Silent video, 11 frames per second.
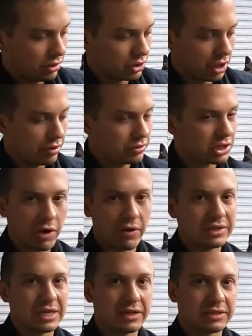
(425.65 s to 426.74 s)
Lowe's
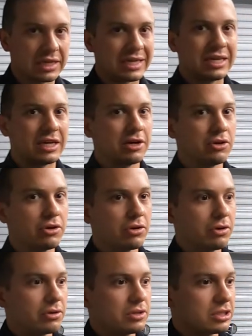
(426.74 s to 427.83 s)
always has a
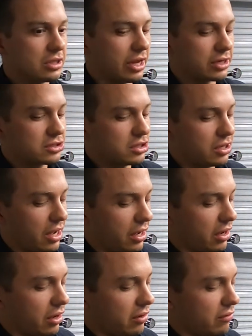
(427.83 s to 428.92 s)
killer selection
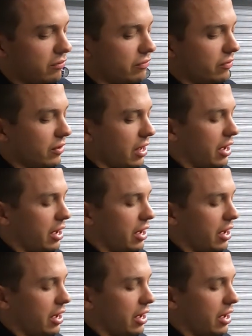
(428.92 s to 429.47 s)
of